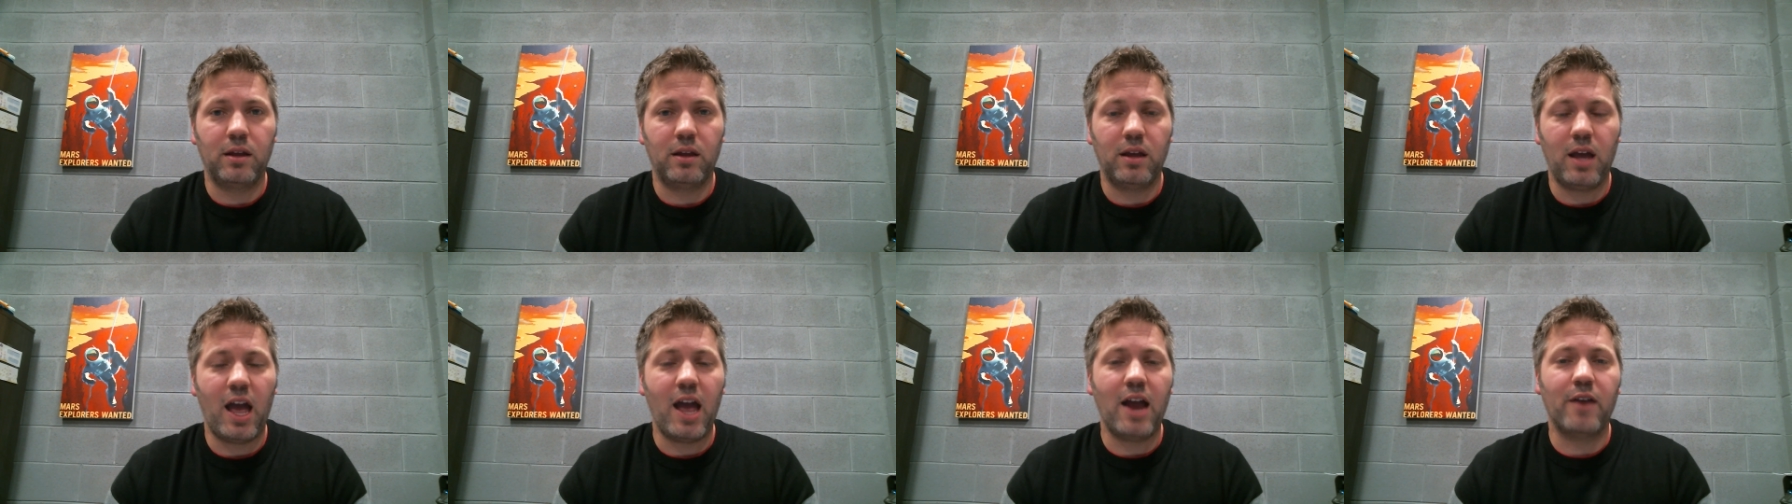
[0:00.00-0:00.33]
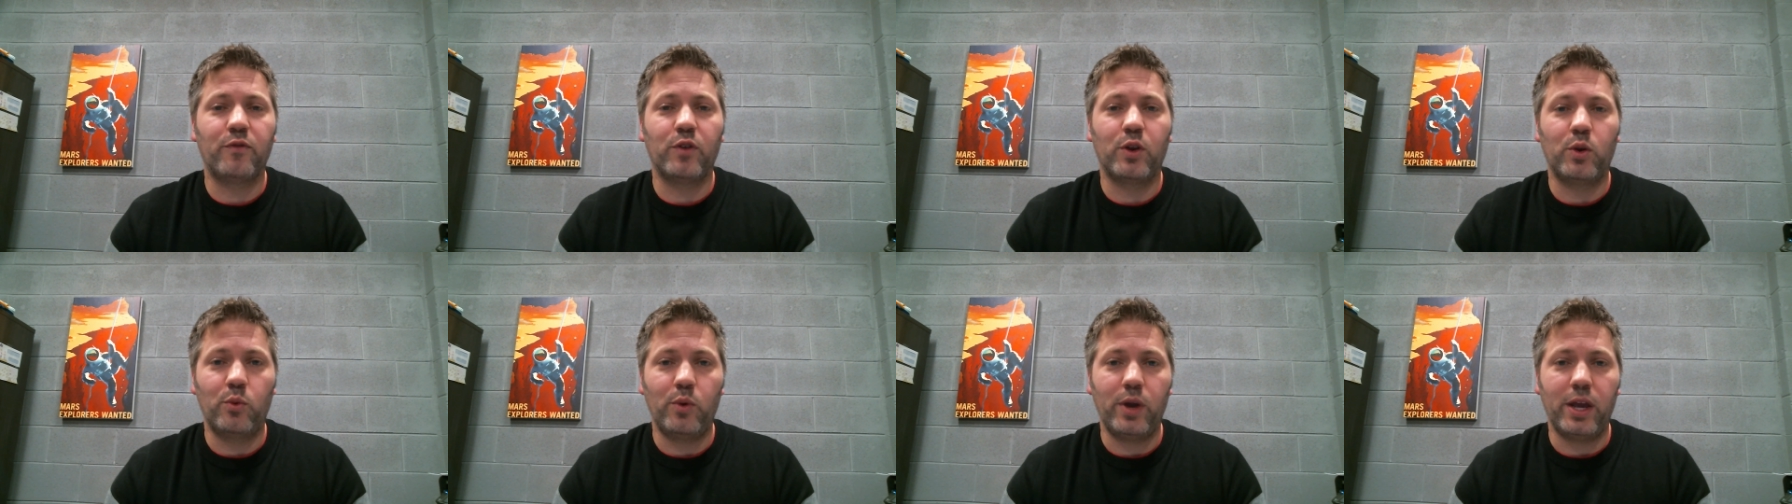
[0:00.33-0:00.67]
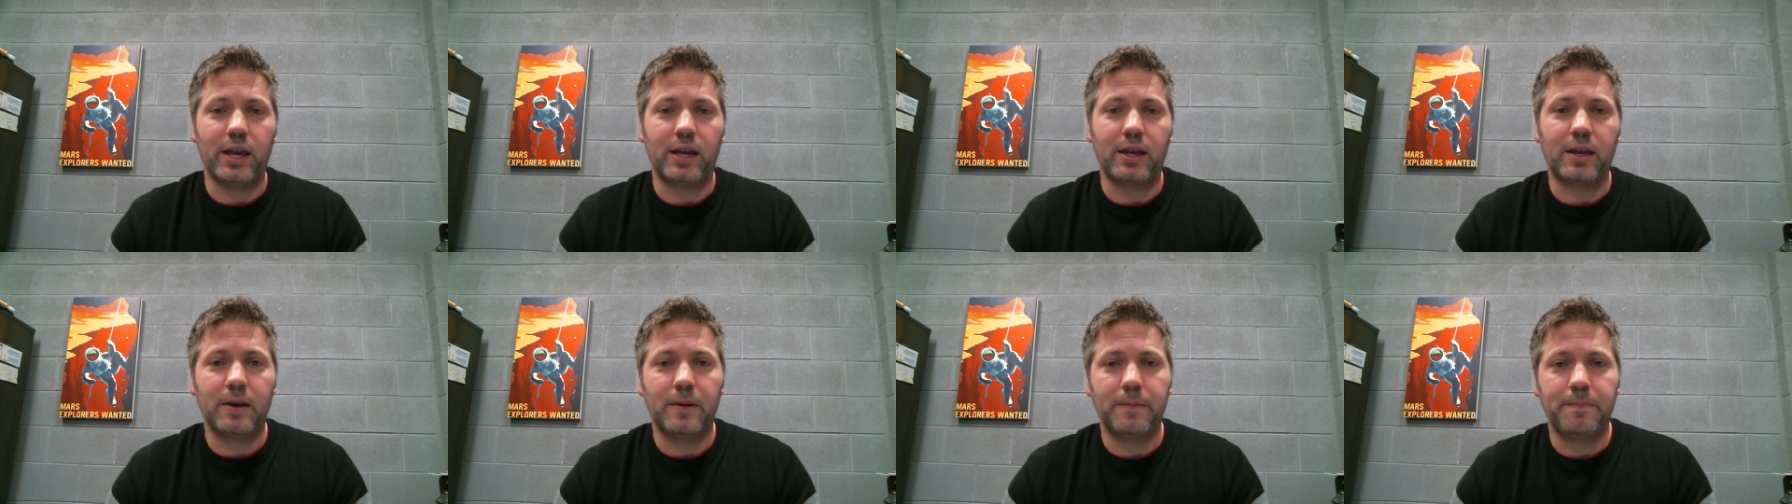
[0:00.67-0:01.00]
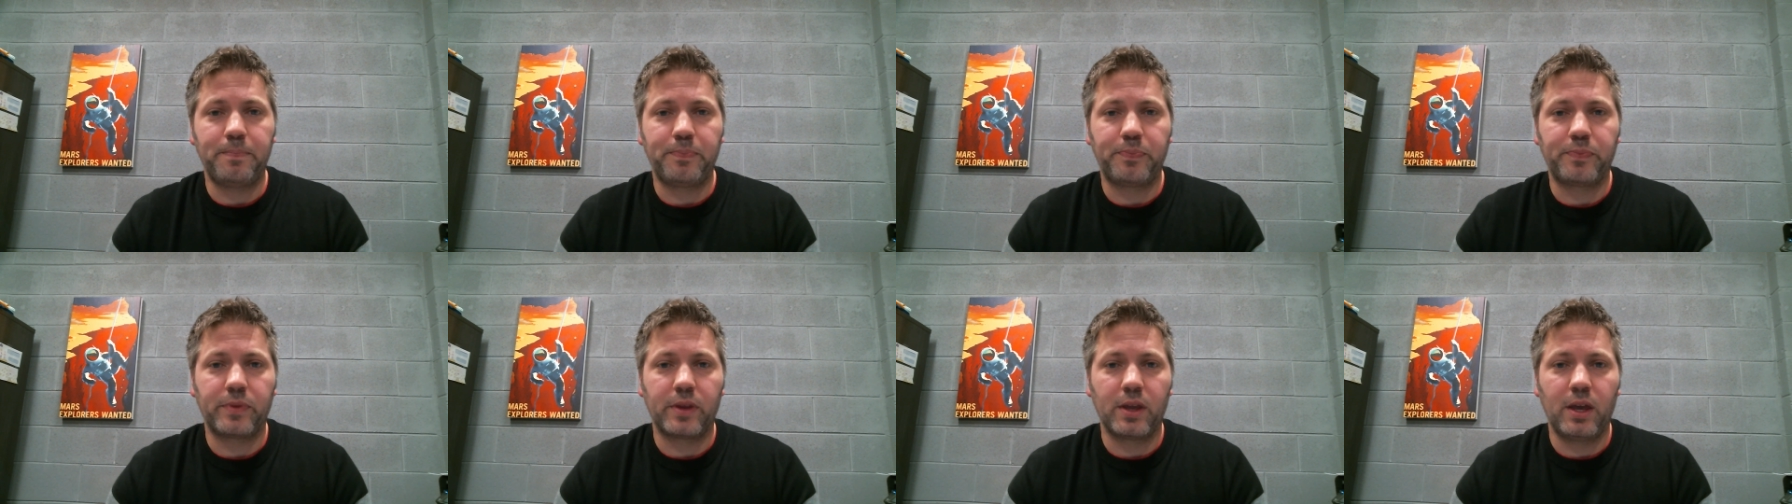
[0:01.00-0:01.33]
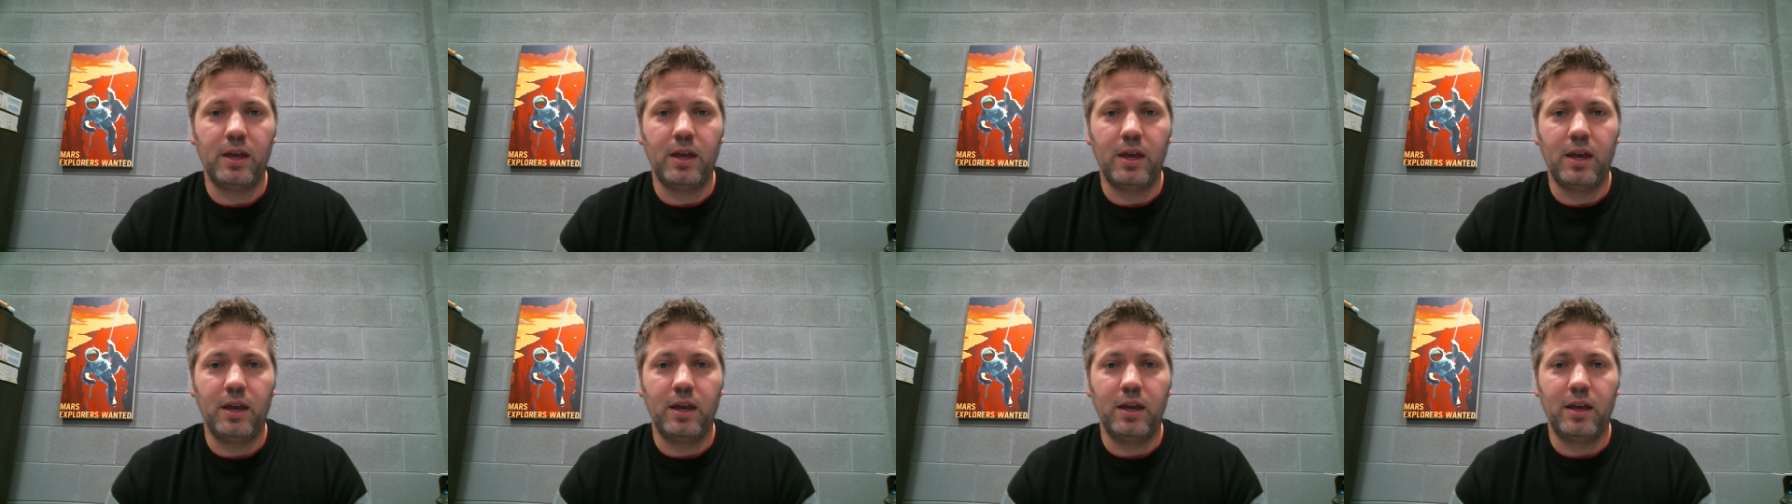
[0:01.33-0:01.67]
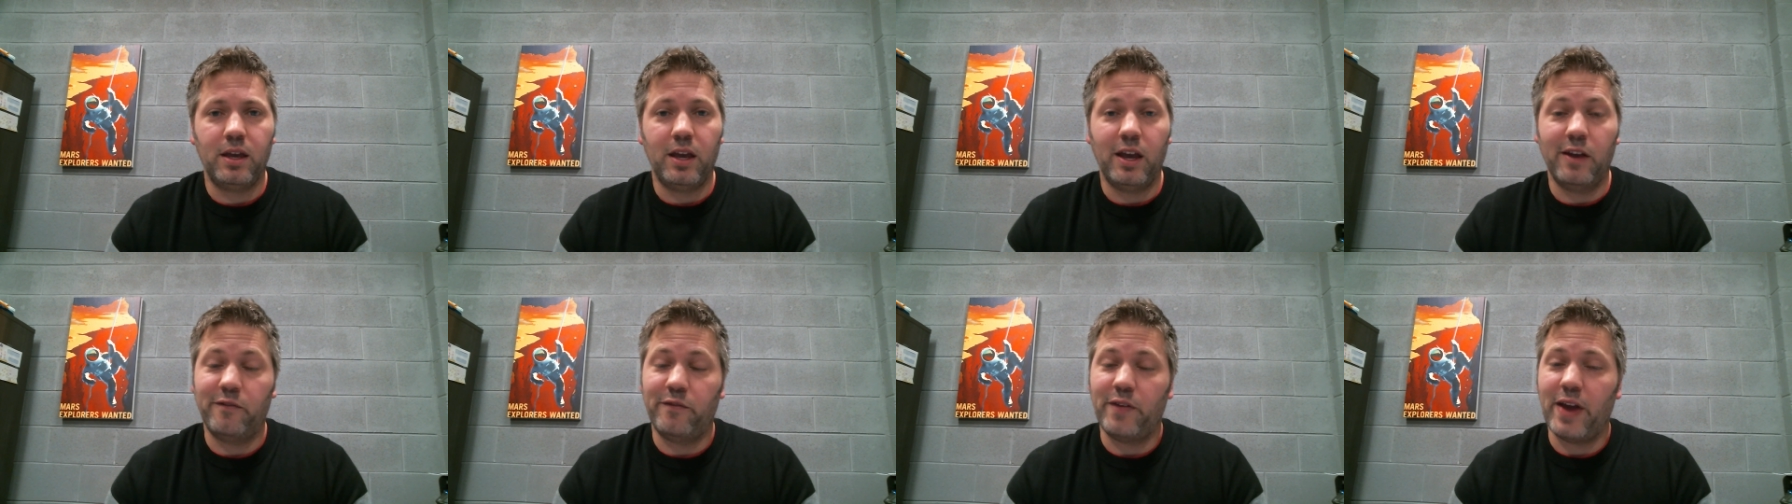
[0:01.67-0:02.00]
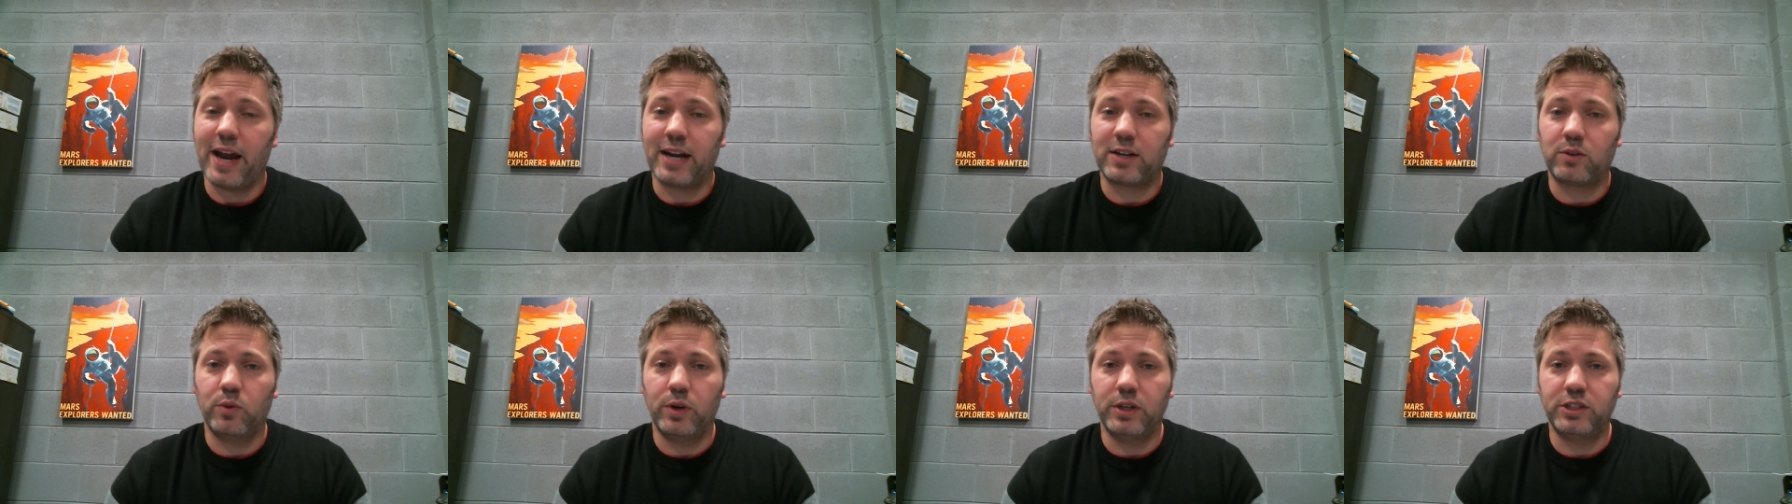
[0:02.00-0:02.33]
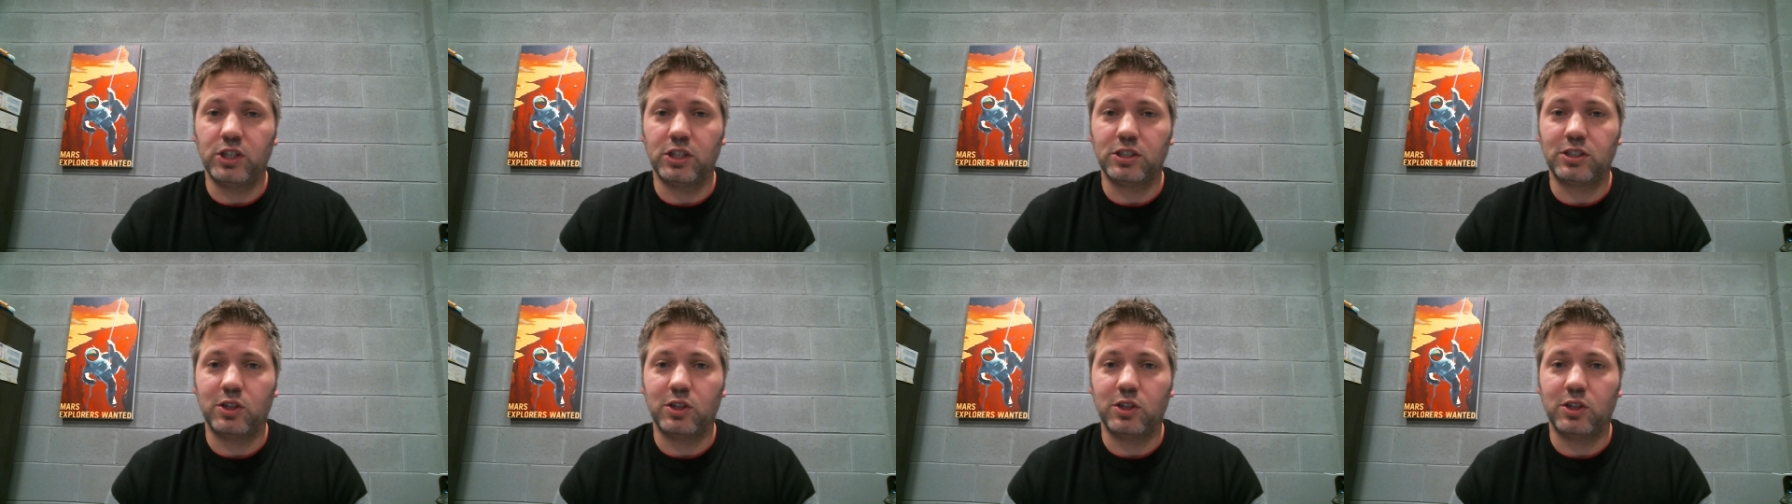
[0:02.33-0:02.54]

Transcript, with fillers: every week. In fact, we just